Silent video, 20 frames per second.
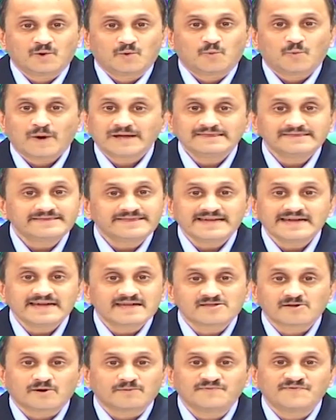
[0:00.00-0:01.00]
One thing
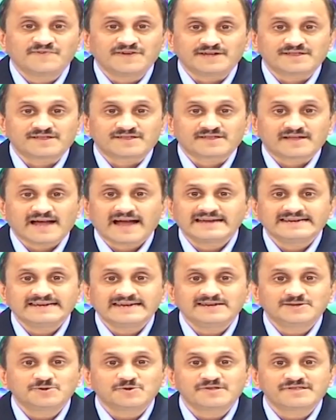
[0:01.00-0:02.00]
is obvious, I
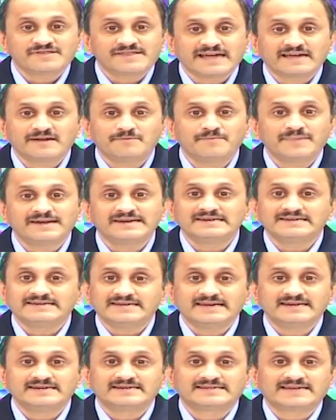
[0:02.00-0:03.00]
need to segment
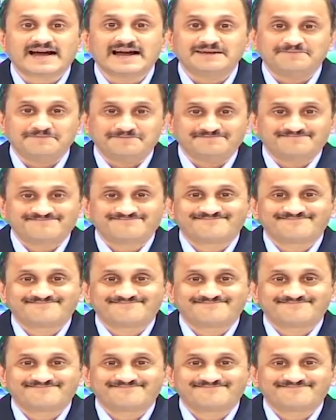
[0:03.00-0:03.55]
in time.